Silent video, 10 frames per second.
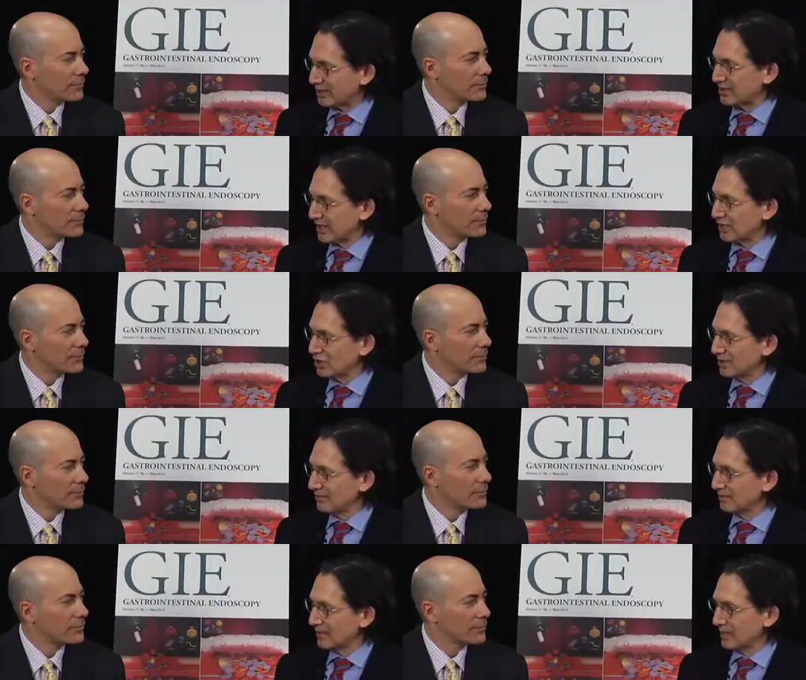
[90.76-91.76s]
Speaker 1: distension,
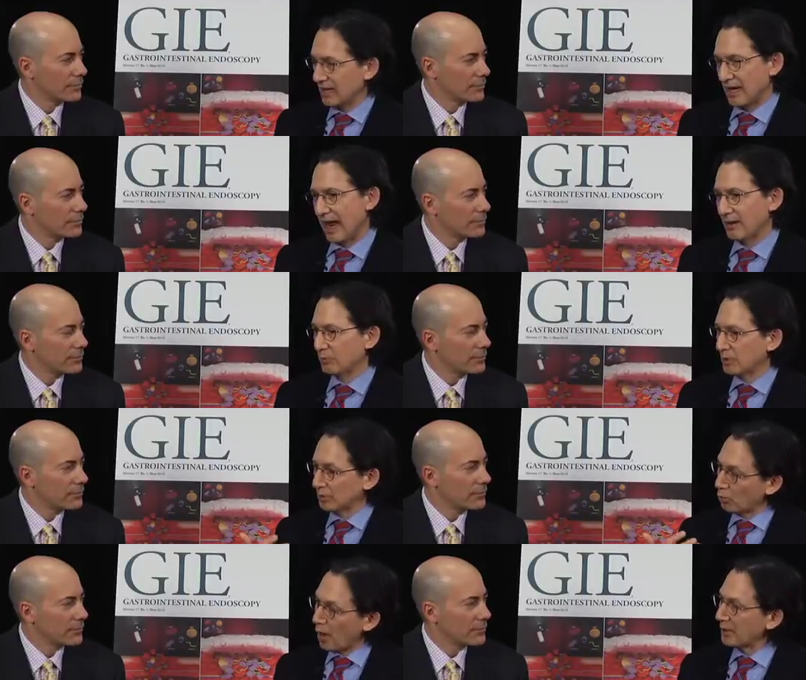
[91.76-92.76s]

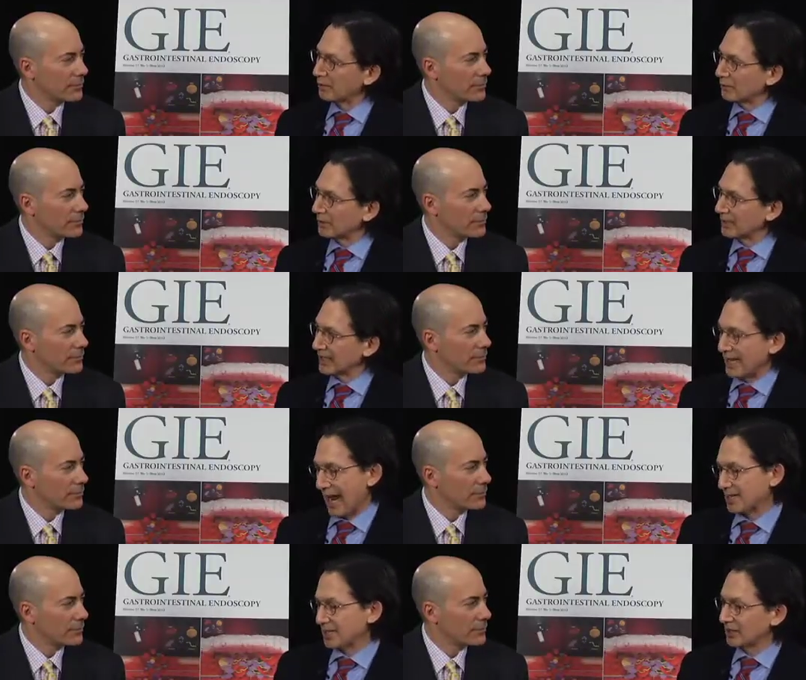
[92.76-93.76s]
with water filling, it
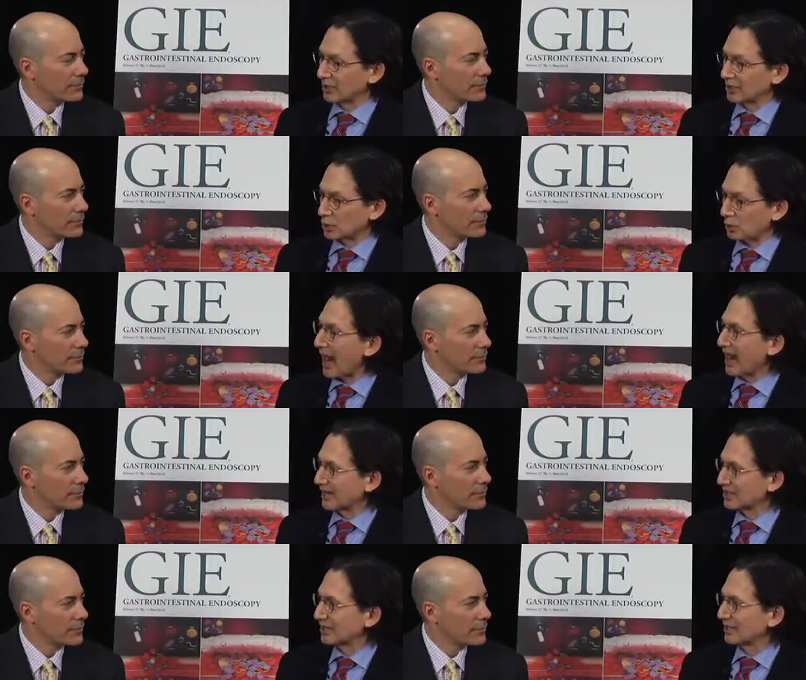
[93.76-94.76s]
actually
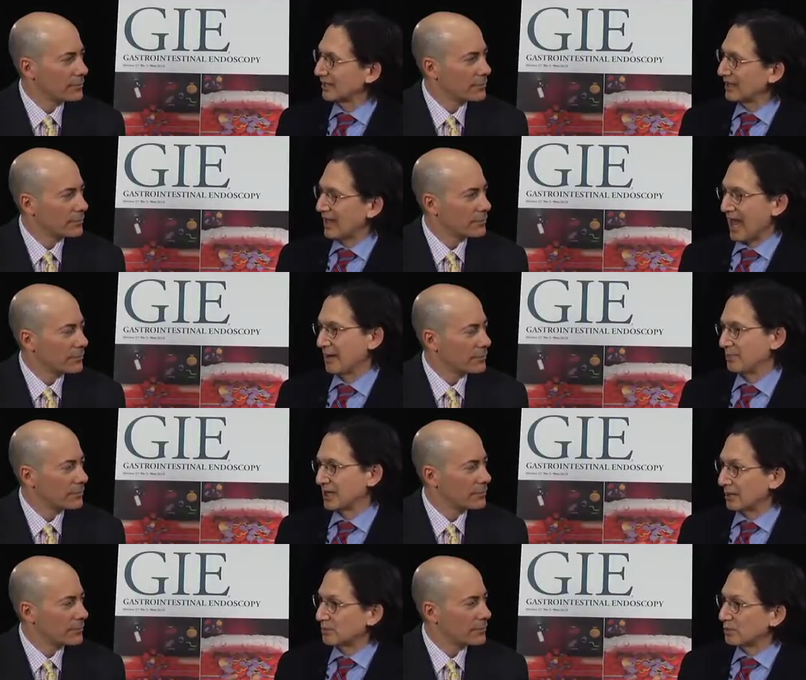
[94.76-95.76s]
contracts and
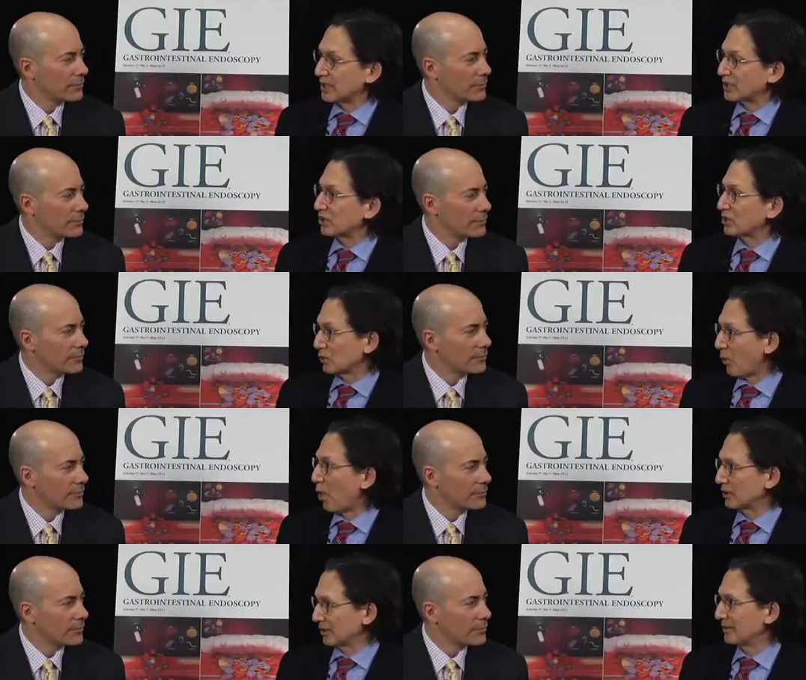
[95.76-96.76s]
becomes much
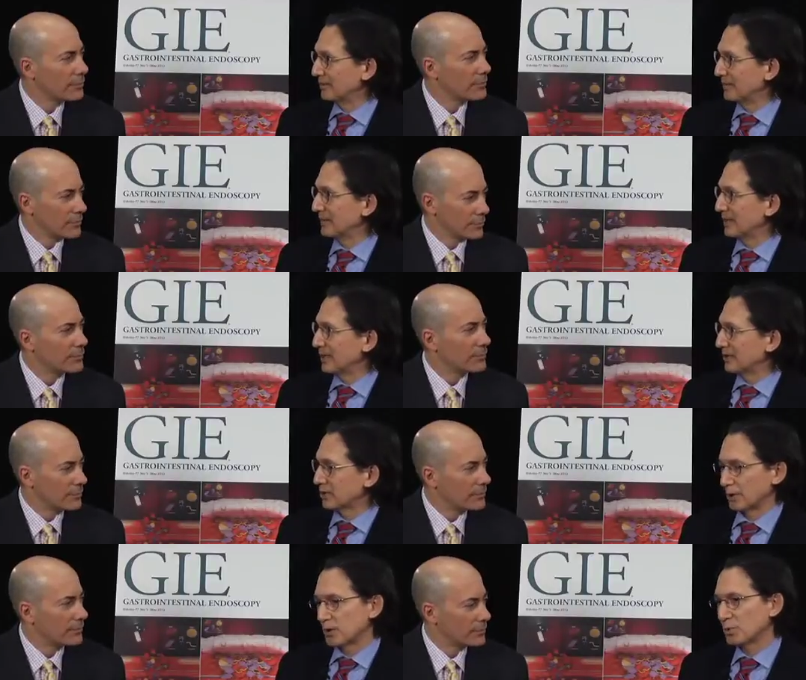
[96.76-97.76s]
smaller.
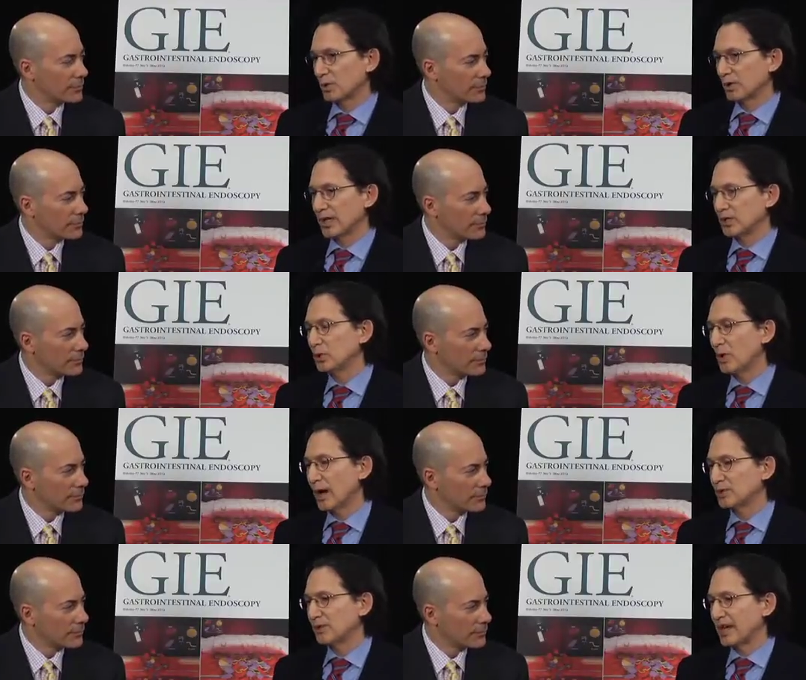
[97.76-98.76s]
So those were uh, two
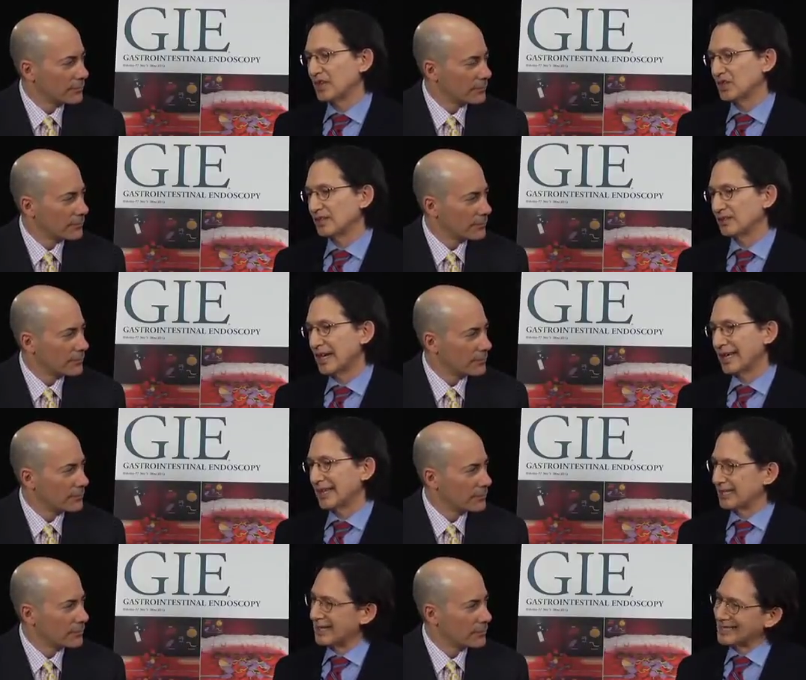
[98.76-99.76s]
observations
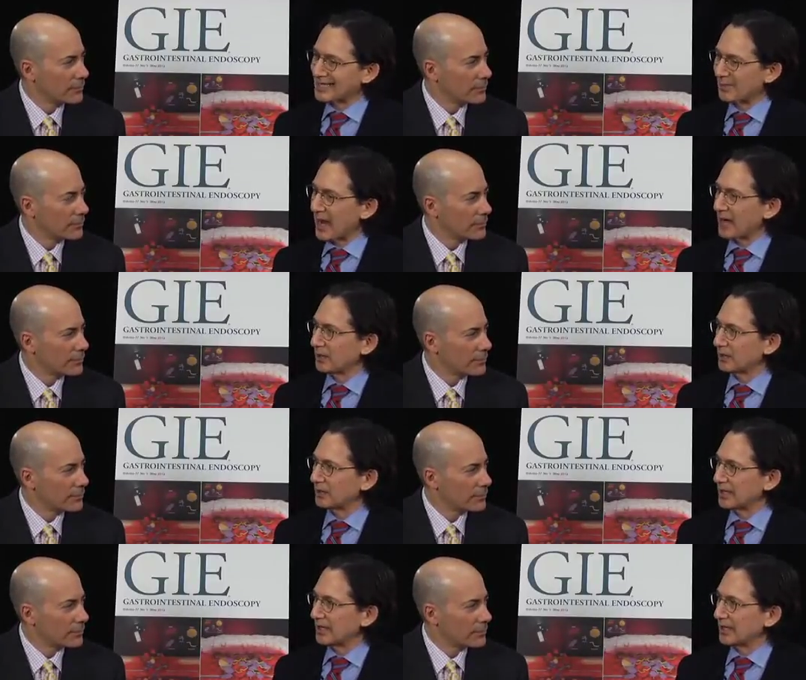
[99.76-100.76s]
that
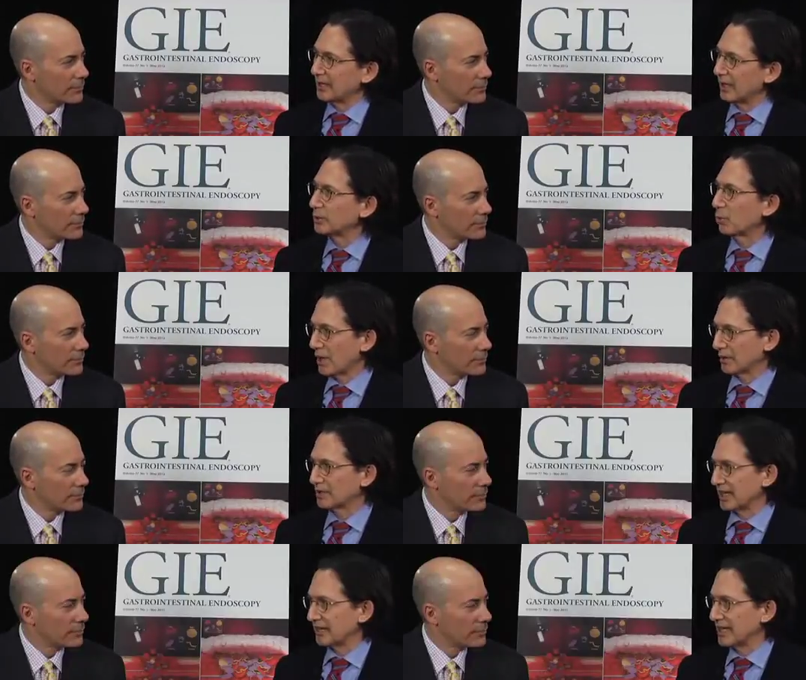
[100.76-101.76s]
inspired the underwater
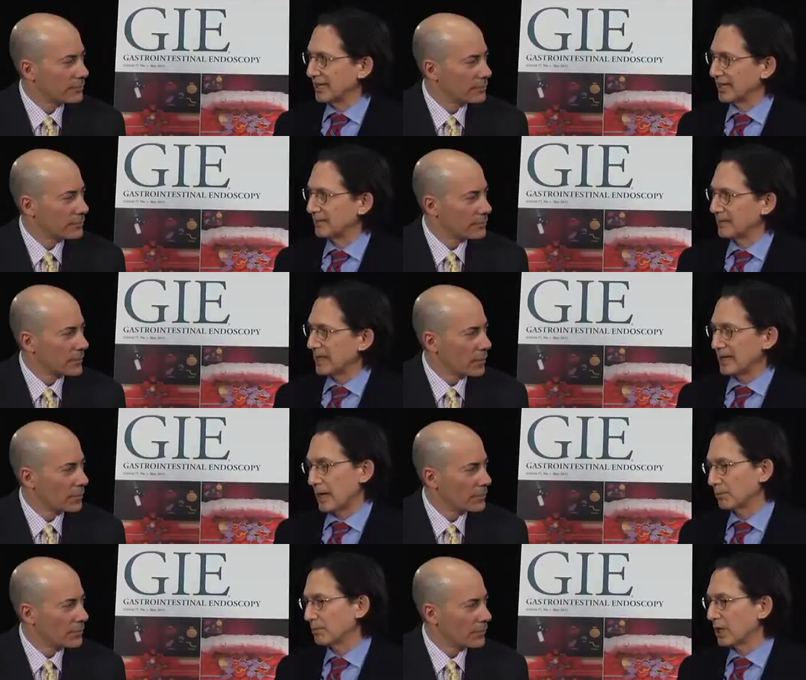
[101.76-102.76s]
technique.
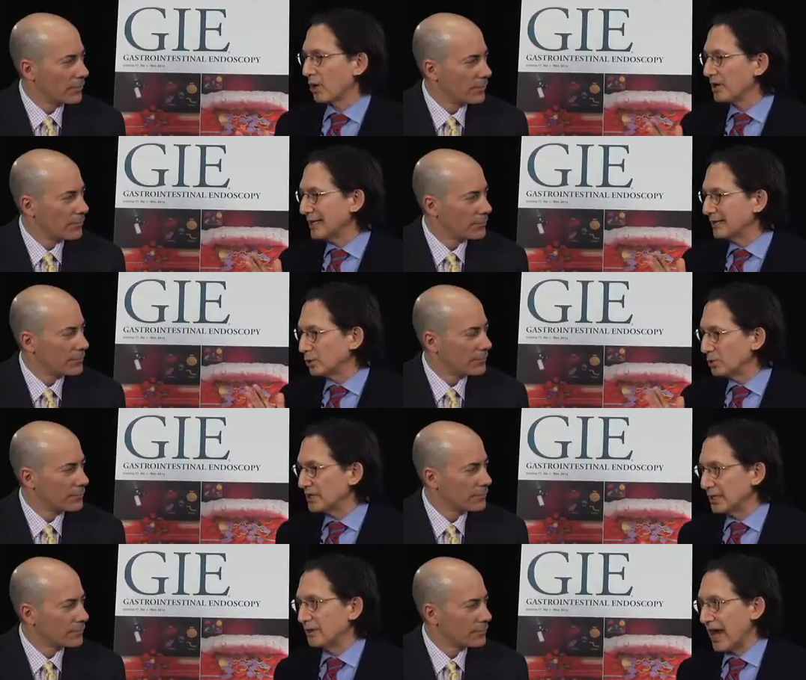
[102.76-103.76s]
Now, regarding
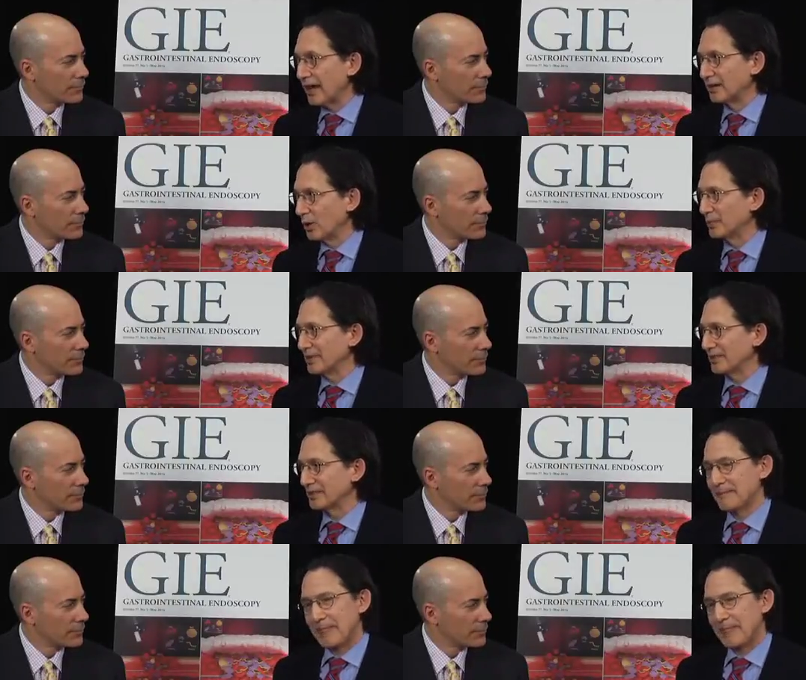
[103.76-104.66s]
duodenal adenomas,